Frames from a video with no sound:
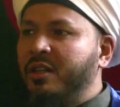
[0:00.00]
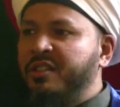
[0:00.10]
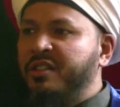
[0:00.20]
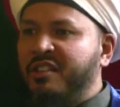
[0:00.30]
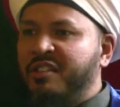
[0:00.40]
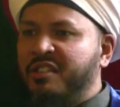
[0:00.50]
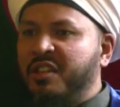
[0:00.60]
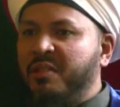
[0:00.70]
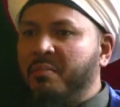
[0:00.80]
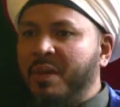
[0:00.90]

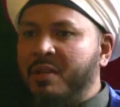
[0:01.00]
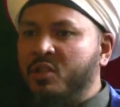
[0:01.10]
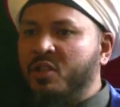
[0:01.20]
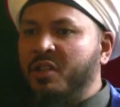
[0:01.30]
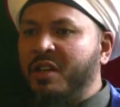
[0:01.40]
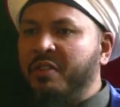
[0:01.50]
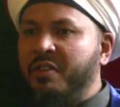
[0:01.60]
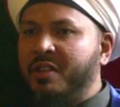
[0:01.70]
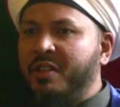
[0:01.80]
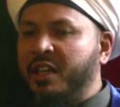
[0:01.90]
Texting, messaging,
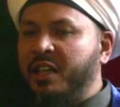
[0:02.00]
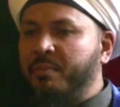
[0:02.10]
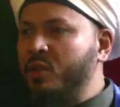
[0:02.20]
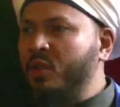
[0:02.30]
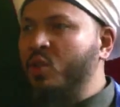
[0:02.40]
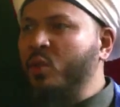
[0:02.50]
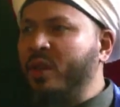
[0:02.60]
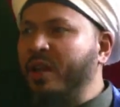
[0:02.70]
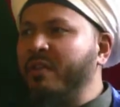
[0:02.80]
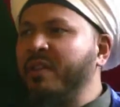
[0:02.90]
everything, taking pictures and
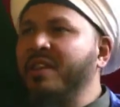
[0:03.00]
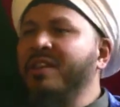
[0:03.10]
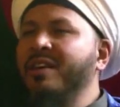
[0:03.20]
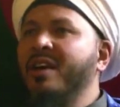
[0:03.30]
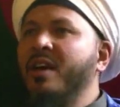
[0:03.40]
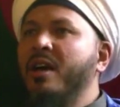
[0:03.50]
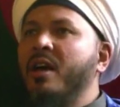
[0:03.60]
showing everything.